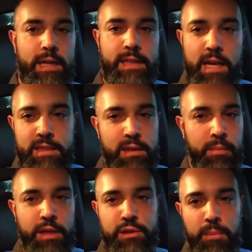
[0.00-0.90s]
testing to
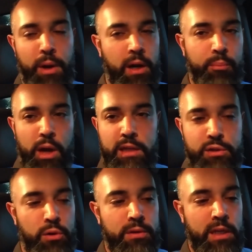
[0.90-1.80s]
make sure a parking brake is
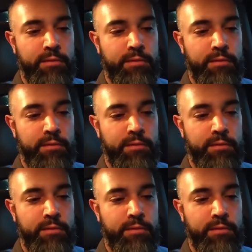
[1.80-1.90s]
holding.